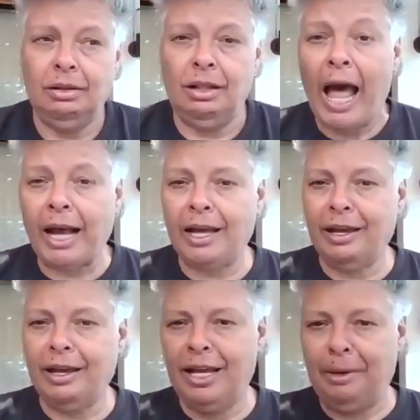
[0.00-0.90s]
lack
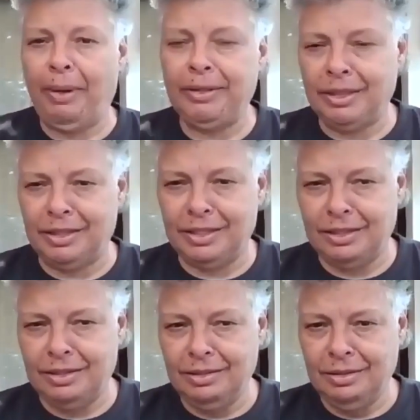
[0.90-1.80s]
and
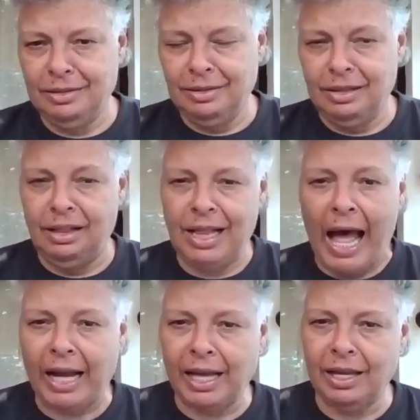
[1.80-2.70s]
abundance.
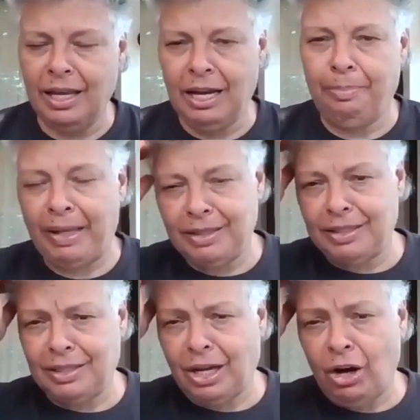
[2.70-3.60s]
Lack and
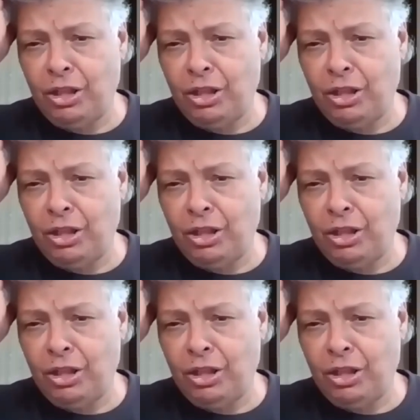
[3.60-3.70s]
abundance are